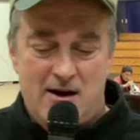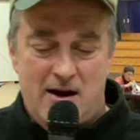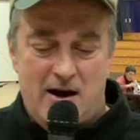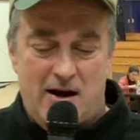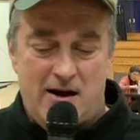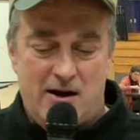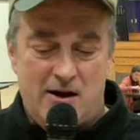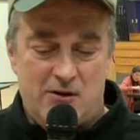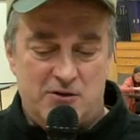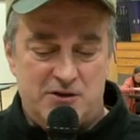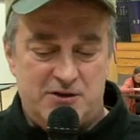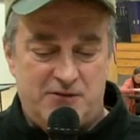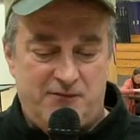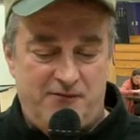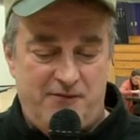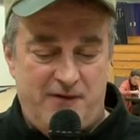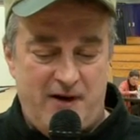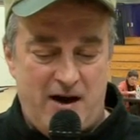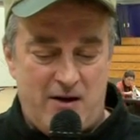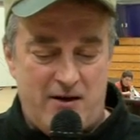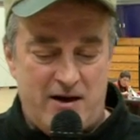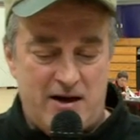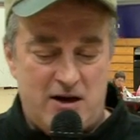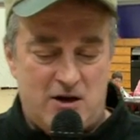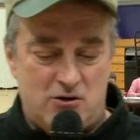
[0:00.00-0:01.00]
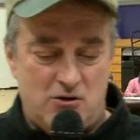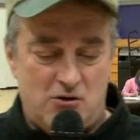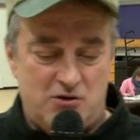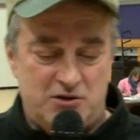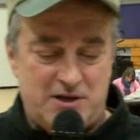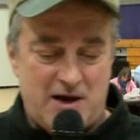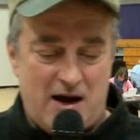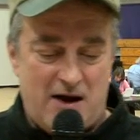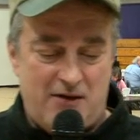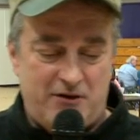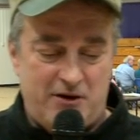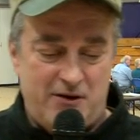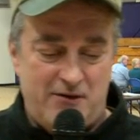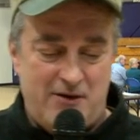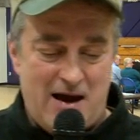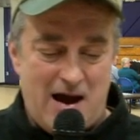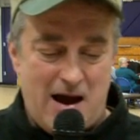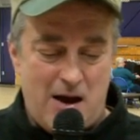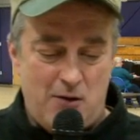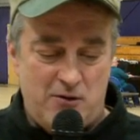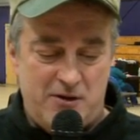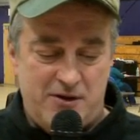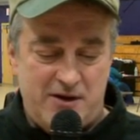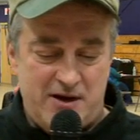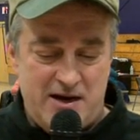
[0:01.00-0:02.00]
And it was very close after
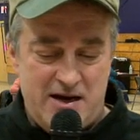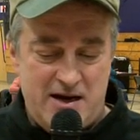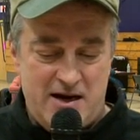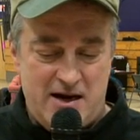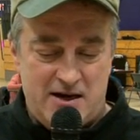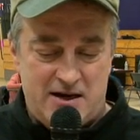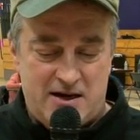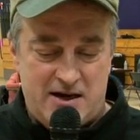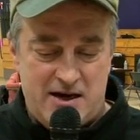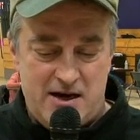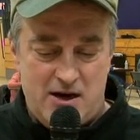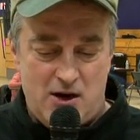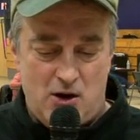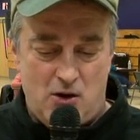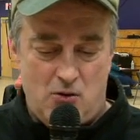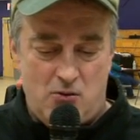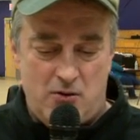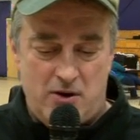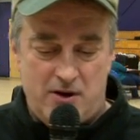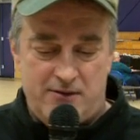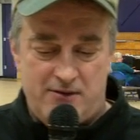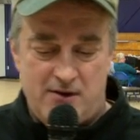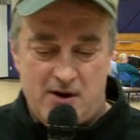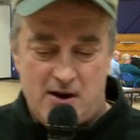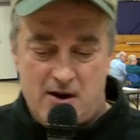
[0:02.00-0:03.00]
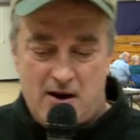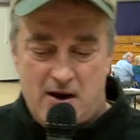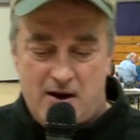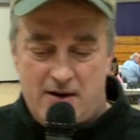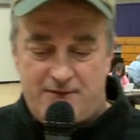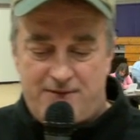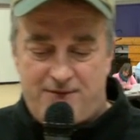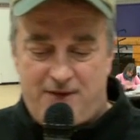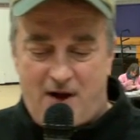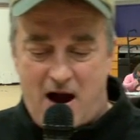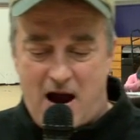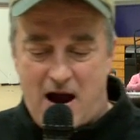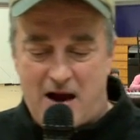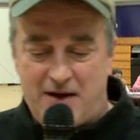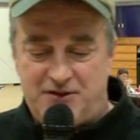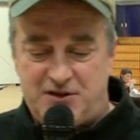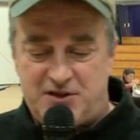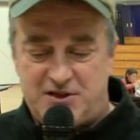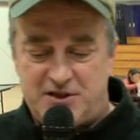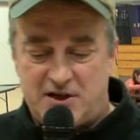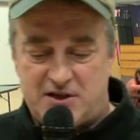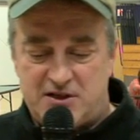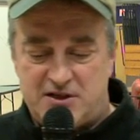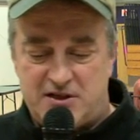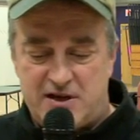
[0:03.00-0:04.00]
that with Ian Keogh with
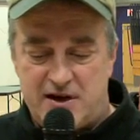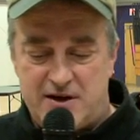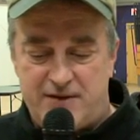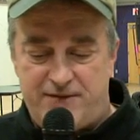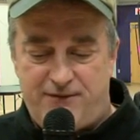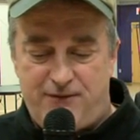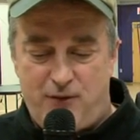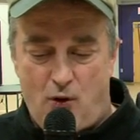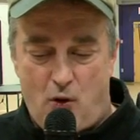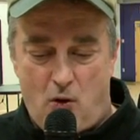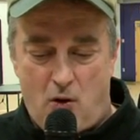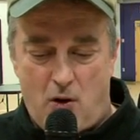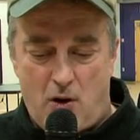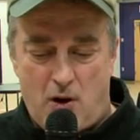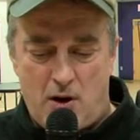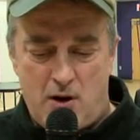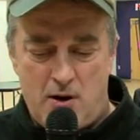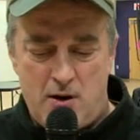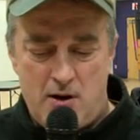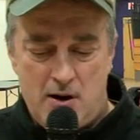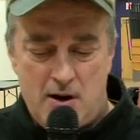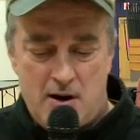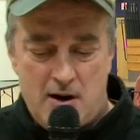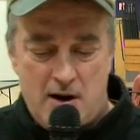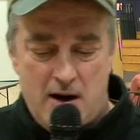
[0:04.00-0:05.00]
564.